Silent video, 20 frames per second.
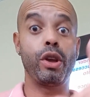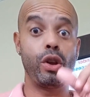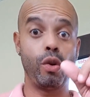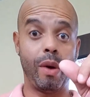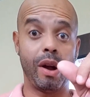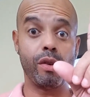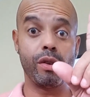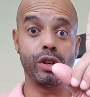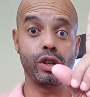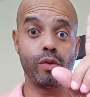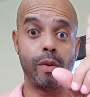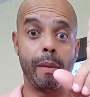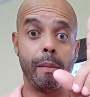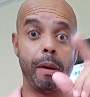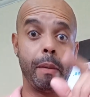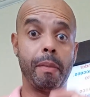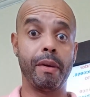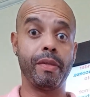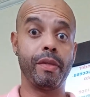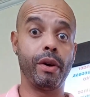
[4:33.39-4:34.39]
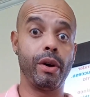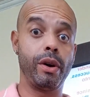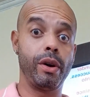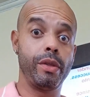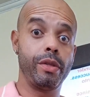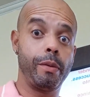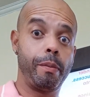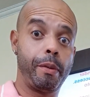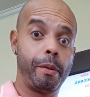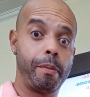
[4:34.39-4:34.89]
you are going to remember
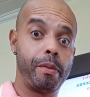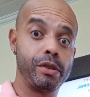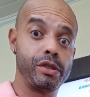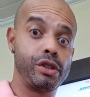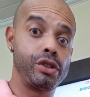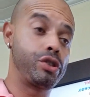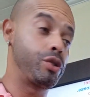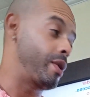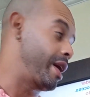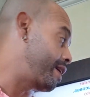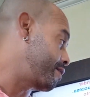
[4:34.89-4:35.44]
the preposition you